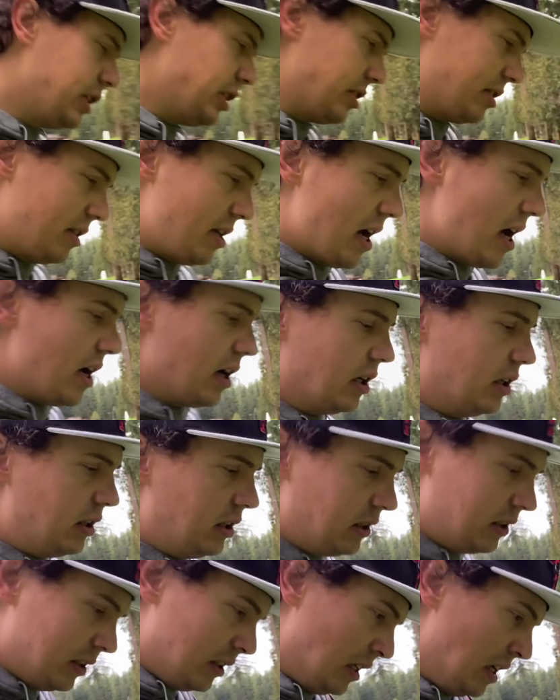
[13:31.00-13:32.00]
just tell
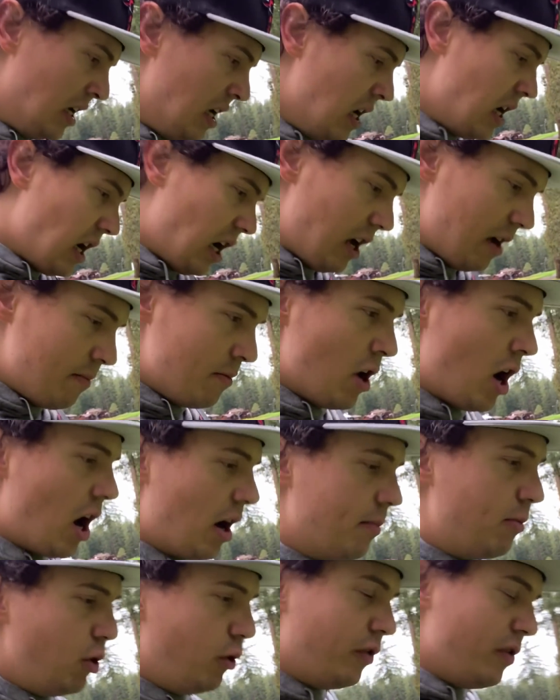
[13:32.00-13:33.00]
I am
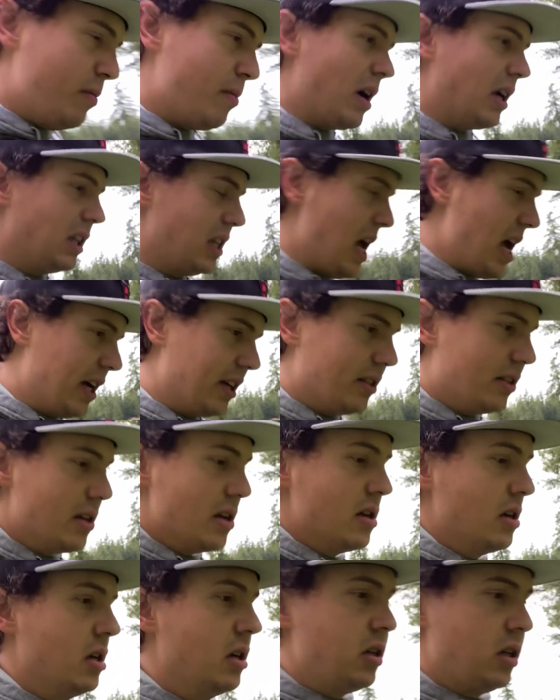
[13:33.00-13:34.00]
not moving my legs
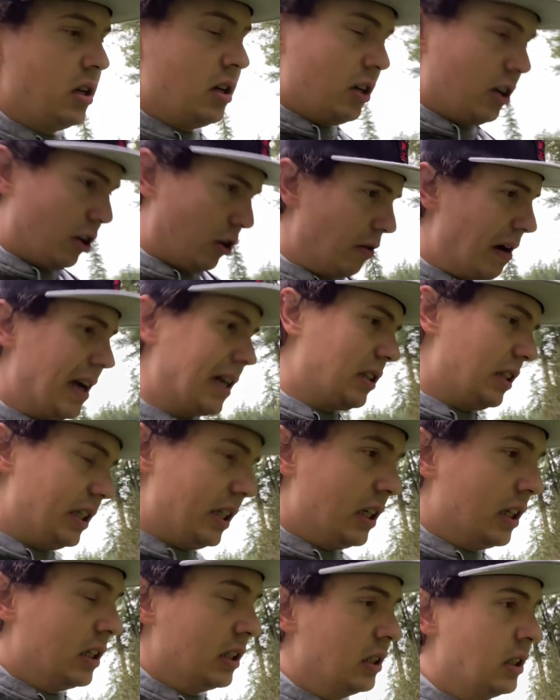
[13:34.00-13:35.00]
correctly,
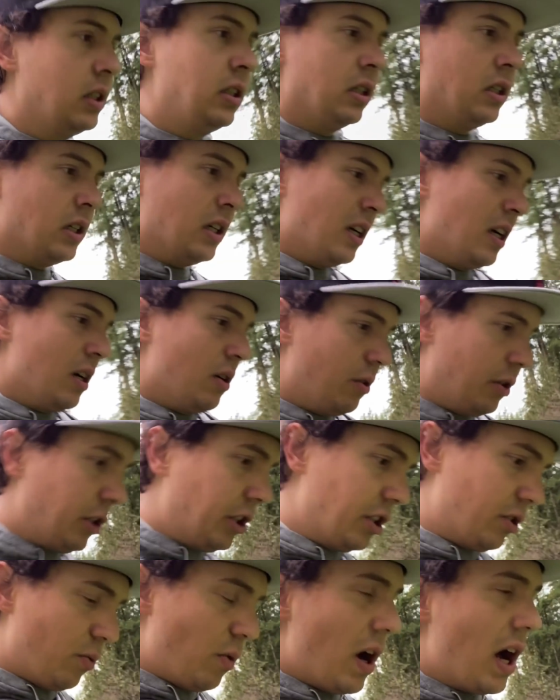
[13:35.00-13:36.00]
which
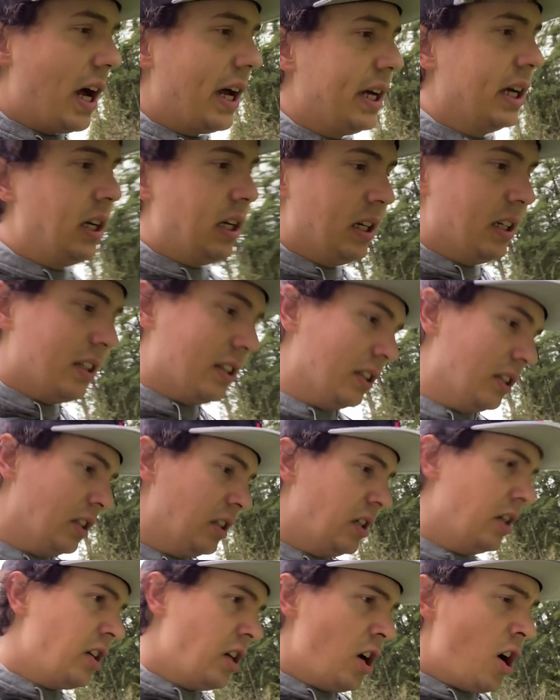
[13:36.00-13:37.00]
is why
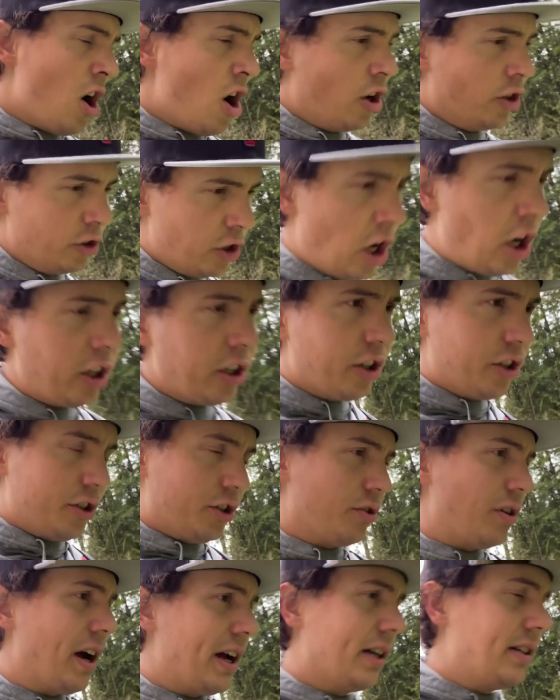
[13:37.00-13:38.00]
on longer
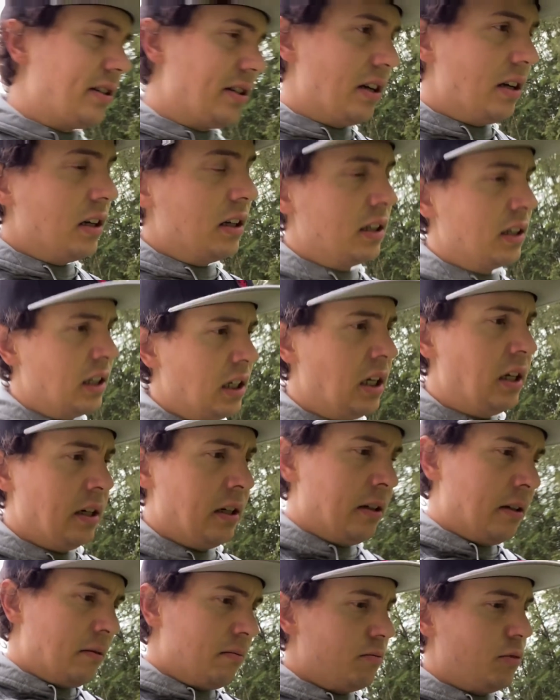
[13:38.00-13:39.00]
strikes,
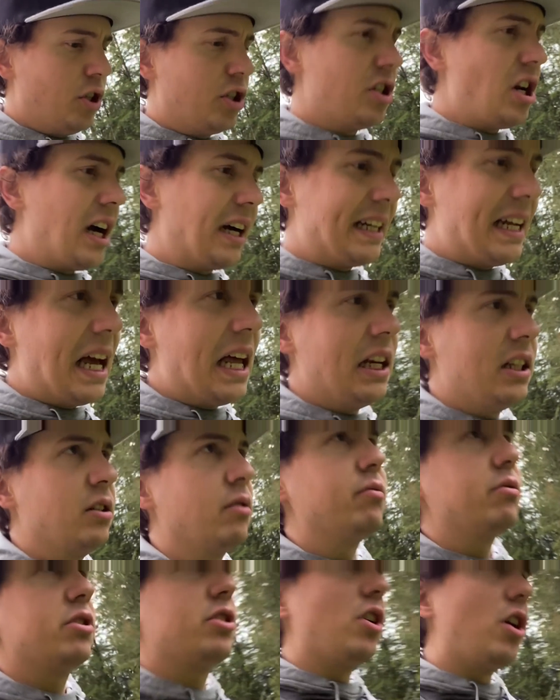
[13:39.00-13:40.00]
just not getting the
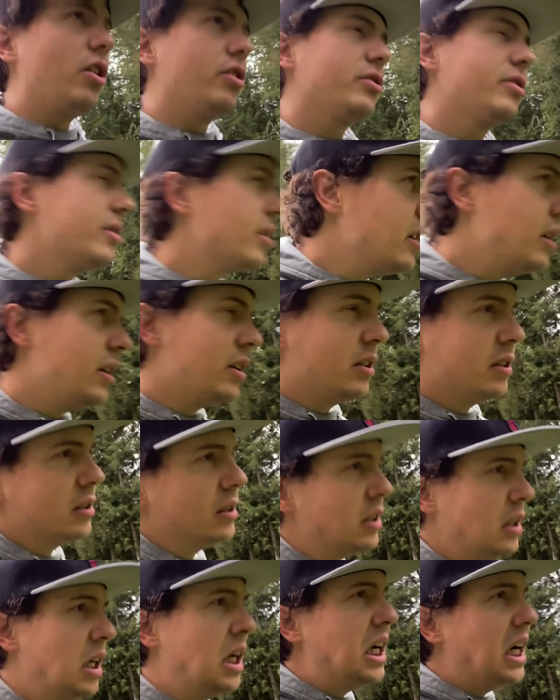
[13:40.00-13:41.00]
results
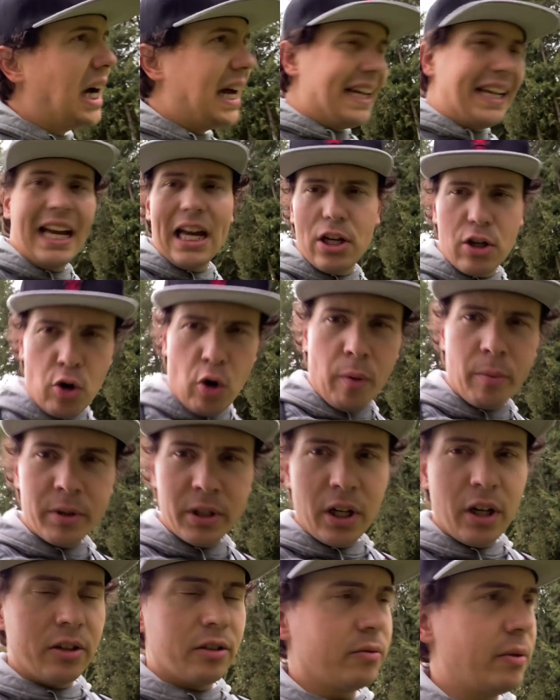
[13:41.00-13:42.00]
I get normally
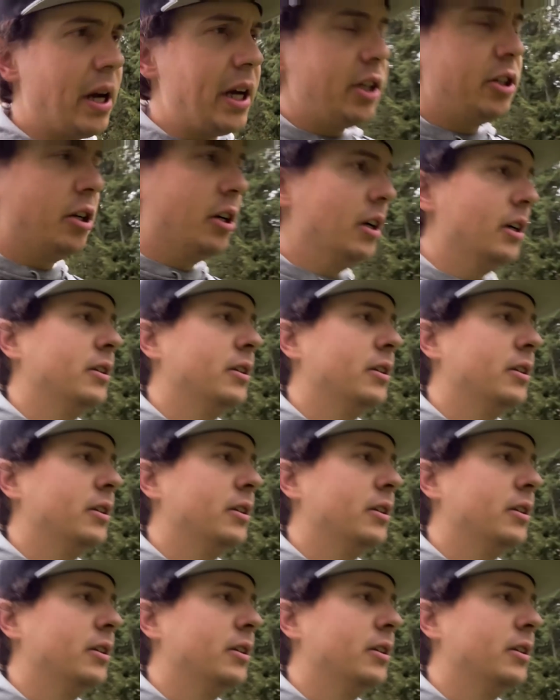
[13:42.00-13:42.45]
on the range.